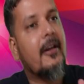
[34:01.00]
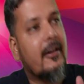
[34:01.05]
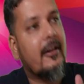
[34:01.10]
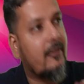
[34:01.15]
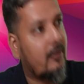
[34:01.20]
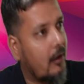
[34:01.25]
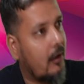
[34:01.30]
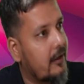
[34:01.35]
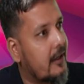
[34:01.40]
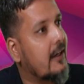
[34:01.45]
It's
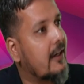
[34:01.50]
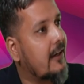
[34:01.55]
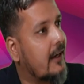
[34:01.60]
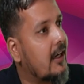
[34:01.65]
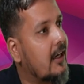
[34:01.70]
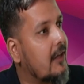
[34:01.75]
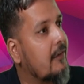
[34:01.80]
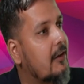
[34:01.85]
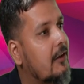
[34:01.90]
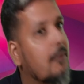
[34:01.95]
already
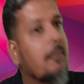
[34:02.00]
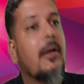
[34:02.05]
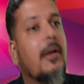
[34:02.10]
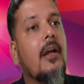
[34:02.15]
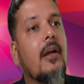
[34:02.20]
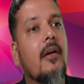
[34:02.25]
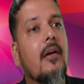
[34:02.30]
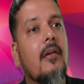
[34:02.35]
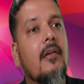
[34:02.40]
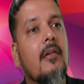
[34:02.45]
ready with
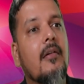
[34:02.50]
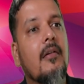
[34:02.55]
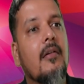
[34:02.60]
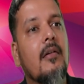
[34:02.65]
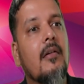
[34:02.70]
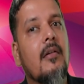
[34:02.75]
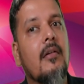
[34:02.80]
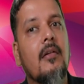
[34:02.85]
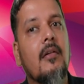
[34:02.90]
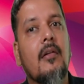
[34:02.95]
me.
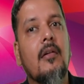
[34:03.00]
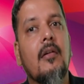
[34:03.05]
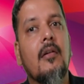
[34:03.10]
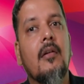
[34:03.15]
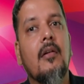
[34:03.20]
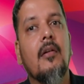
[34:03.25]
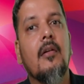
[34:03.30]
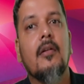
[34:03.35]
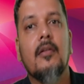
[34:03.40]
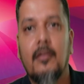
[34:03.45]

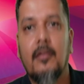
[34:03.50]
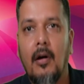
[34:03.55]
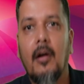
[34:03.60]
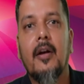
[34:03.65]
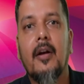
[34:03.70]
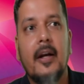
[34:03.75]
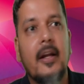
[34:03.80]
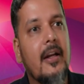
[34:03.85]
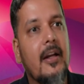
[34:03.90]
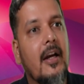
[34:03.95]
It's
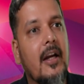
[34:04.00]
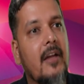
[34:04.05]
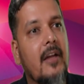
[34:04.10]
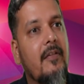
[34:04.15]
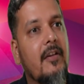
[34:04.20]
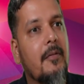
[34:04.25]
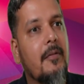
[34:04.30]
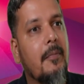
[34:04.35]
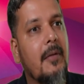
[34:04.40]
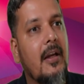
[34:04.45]
already ready
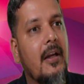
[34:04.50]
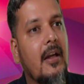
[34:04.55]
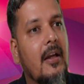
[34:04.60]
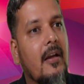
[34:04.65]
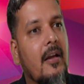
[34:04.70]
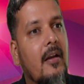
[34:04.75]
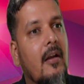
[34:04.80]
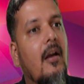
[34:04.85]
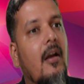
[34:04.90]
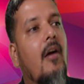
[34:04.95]
with
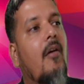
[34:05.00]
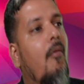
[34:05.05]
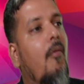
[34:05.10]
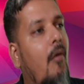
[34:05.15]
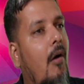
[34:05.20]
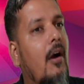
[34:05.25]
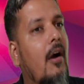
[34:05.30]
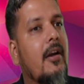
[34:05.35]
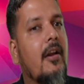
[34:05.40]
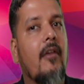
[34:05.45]
me.
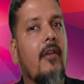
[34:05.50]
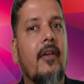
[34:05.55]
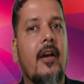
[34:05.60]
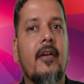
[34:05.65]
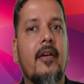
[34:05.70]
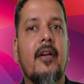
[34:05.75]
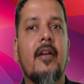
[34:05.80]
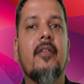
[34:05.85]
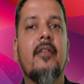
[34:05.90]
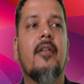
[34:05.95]
What you have
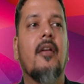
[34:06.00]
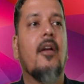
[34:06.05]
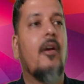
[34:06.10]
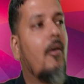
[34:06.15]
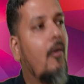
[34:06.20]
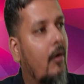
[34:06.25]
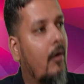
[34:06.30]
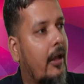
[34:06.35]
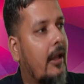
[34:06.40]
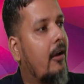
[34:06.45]
given is,
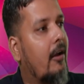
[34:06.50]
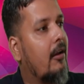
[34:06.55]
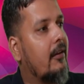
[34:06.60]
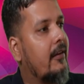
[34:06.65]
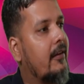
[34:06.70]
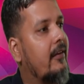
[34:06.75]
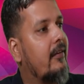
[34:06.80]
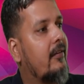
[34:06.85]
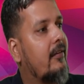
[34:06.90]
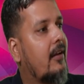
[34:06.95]
okay, on
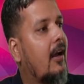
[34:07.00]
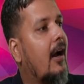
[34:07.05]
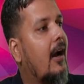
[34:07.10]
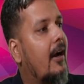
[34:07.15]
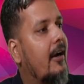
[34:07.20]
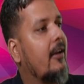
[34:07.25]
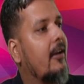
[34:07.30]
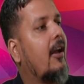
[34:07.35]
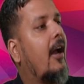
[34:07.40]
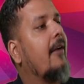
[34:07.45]
this
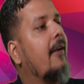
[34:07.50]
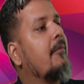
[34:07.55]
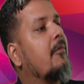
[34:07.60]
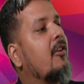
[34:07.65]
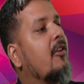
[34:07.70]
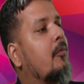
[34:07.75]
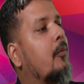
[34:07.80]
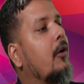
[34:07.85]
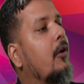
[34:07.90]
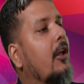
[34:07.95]
card, I'm
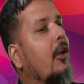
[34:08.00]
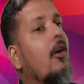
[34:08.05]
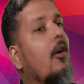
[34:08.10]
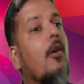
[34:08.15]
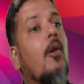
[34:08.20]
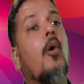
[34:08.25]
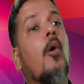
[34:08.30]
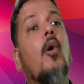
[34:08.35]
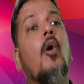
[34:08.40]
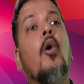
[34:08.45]
just putting your
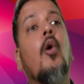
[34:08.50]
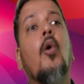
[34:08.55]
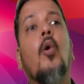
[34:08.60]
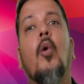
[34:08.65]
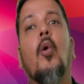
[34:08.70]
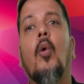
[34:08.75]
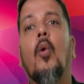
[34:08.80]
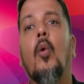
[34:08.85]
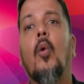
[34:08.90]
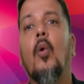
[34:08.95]

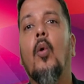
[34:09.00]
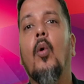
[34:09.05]
logo.